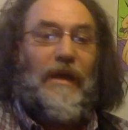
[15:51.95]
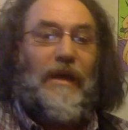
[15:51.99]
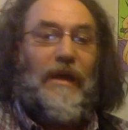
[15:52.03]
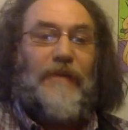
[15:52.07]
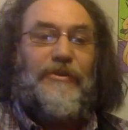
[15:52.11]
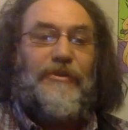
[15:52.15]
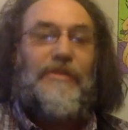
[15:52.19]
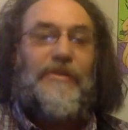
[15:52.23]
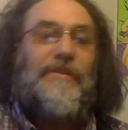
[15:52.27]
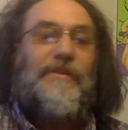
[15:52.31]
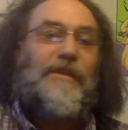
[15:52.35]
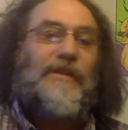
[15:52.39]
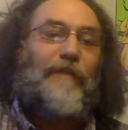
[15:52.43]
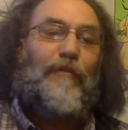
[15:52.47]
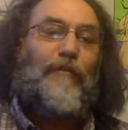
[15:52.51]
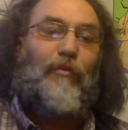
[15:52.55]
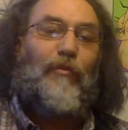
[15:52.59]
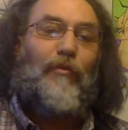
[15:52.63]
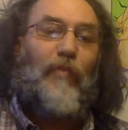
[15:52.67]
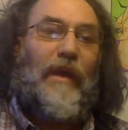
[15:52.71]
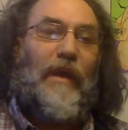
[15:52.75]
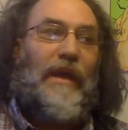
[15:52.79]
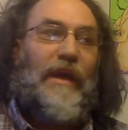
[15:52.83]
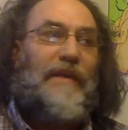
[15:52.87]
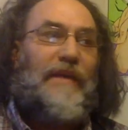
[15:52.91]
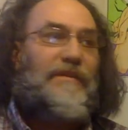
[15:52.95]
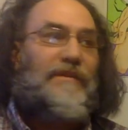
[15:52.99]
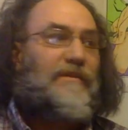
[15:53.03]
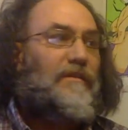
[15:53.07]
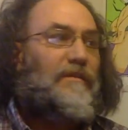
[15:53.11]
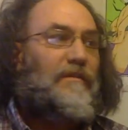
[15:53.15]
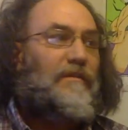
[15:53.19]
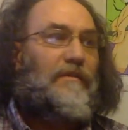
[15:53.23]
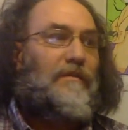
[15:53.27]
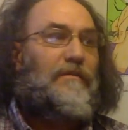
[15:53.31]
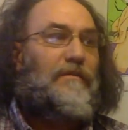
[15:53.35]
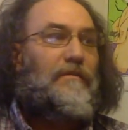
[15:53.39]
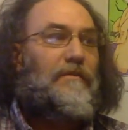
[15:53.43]
Just different ways
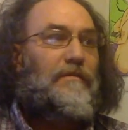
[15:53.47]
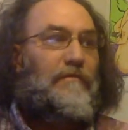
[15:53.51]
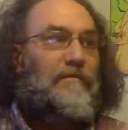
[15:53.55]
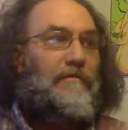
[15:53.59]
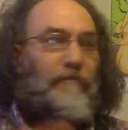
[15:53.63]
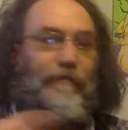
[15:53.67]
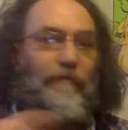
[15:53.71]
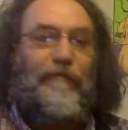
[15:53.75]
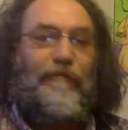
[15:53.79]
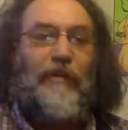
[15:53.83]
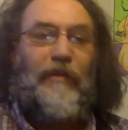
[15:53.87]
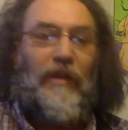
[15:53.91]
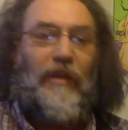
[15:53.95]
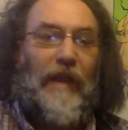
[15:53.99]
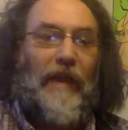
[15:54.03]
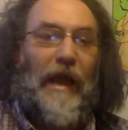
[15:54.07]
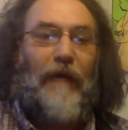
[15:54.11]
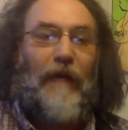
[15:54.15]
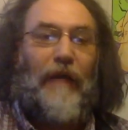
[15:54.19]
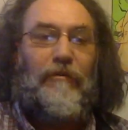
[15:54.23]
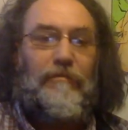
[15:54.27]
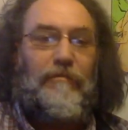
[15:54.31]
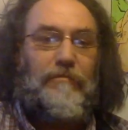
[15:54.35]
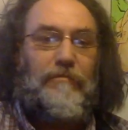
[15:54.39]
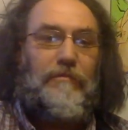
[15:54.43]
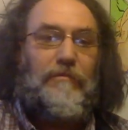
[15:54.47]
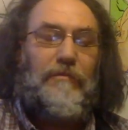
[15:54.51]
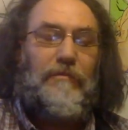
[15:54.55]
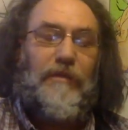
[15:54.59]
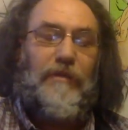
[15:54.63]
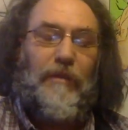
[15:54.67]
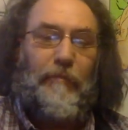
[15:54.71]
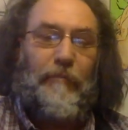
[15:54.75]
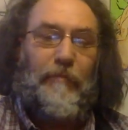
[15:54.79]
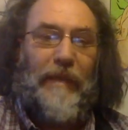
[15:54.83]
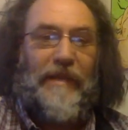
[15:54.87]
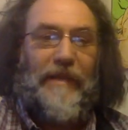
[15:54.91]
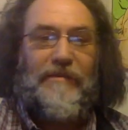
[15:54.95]
to fill out the
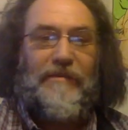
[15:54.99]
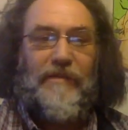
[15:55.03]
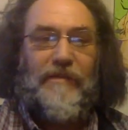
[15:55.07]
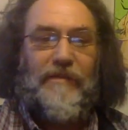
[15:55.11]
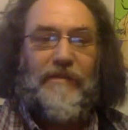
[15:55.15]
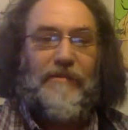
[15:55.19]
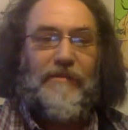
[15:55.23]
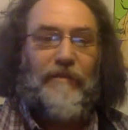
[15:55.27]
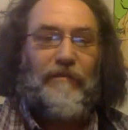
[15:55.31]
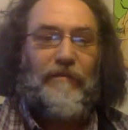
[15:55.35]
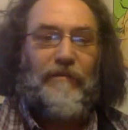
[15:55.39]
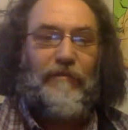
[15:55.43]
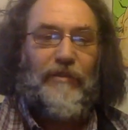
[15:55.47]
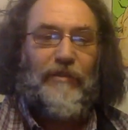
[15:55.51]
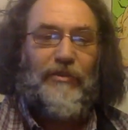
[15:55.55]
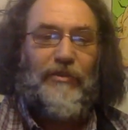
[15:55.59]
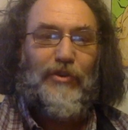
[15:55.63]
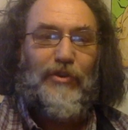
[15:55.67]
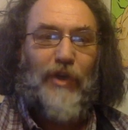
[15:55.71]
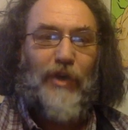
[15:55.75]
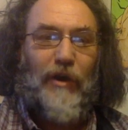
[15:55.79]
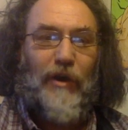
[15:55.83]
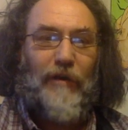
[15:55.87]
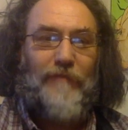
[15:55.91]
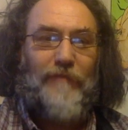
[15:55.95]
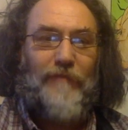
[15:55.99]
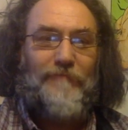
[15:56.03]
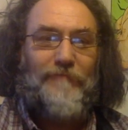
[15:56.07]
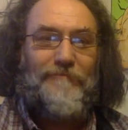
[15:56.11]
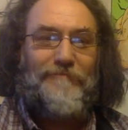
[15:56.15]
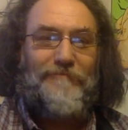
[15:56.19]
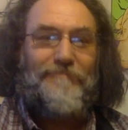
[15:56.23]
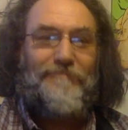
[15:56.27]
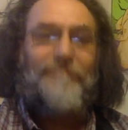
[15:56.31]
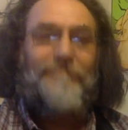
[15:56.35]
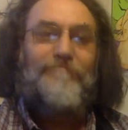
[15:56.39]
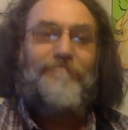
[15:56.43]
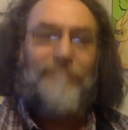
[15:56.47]
basics of the song.
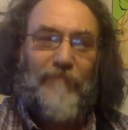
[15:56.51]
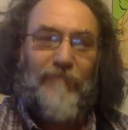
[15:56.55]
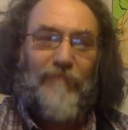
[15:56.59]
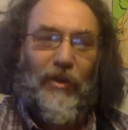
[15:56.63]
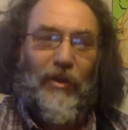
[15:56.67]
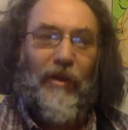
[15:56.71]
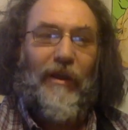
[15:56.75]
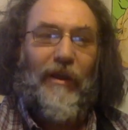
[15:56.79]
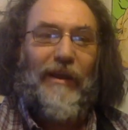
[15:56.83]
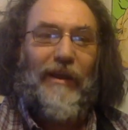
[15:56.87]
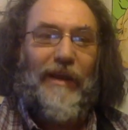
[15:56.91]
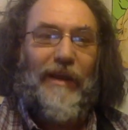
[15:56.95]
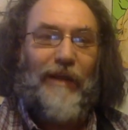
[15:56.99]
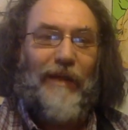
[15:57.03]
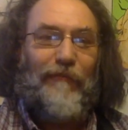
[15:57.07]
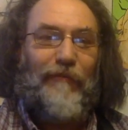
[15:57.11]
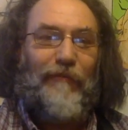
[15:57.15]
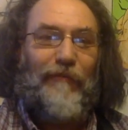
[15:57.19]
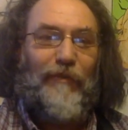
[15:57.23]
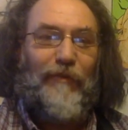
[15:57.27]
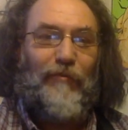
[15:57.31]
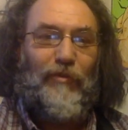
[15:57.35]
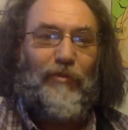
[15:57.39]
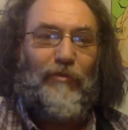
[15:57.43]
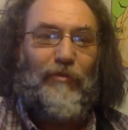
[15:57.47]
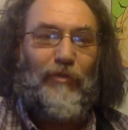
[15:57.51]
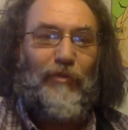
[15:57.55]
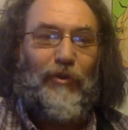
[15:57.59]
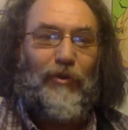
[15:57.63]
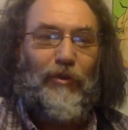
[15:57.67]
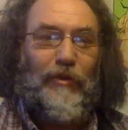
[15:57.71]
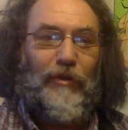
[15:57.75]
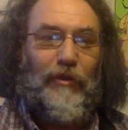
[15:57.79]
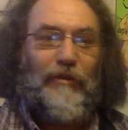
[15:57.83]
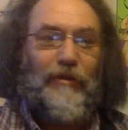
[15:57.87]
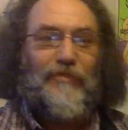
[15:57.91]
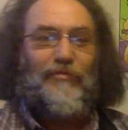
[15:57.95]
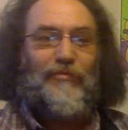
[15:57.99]
All right, have fun
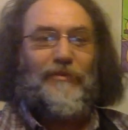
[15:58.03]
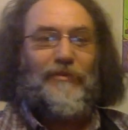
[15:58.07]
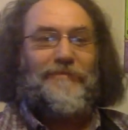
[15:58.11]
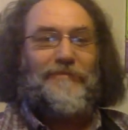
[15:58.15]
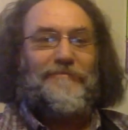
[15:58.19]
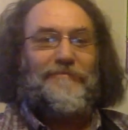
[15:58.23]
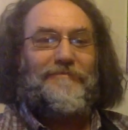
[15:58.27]
learning this one.